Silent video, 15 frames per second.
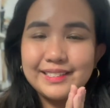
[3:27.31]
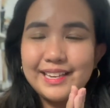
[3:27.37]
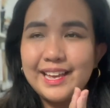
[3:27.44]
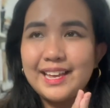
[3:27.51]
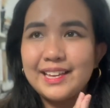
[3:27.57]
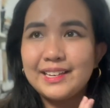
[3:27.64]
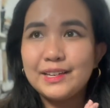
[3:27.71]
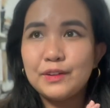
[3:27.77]

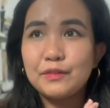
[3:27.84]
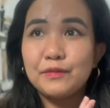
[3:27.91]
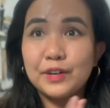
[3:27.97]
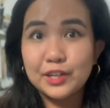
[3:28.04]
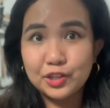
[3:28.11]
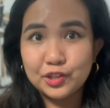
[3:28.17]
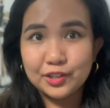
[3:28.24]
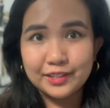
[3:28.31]
and
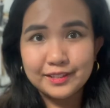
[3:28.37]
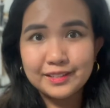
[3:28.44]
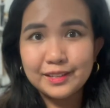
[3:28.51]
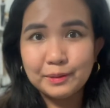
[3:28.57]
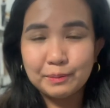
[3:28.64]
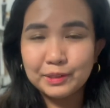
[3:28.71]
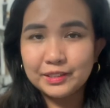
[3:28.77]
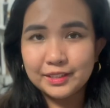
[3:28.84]
functions
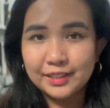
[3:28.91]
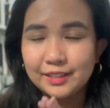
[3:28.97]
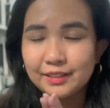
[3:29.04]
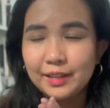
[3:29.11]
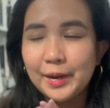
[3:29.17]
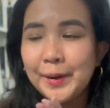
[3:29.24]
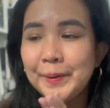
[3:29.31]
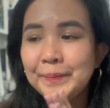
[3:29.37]
in
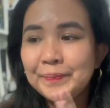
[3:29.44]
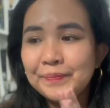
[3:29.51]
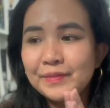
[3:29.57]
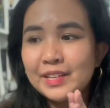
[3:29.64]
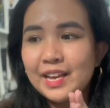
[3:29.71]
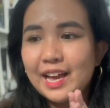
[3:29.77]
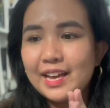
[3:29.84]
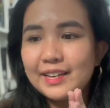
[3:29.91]
particular.
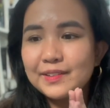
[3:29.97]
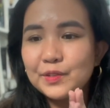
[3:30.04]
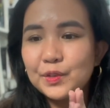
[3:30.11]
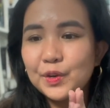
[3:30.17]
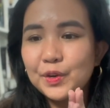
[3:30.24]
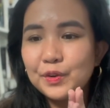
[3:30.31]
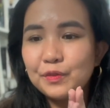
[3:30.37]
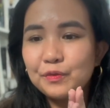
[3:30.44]
I sort of